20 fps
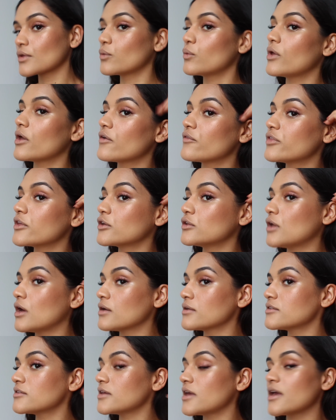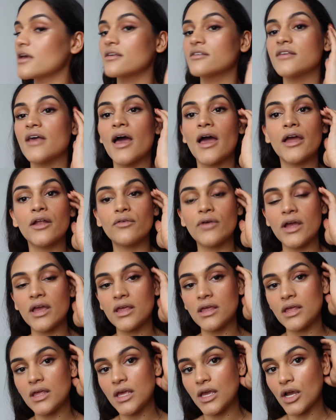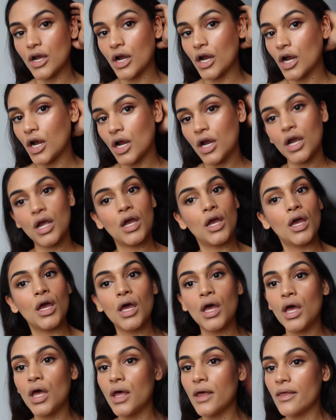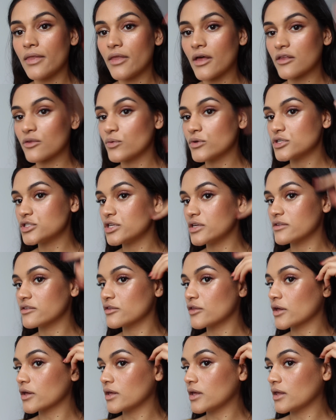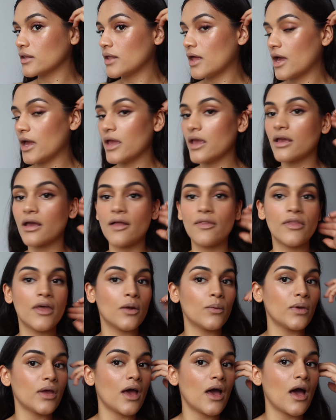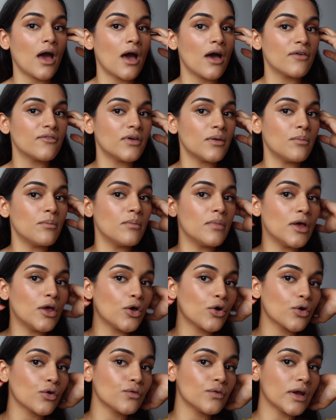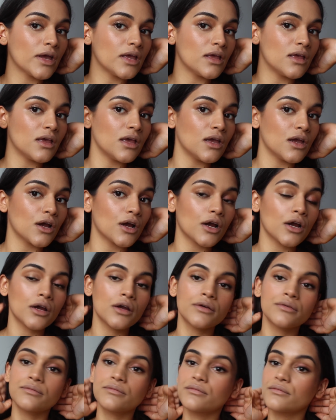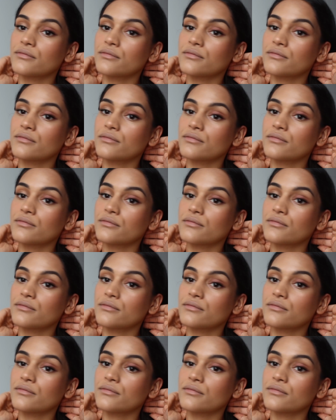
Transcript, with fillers: the Glossier side right here. That's what she's looking like. And then we have Milk right here.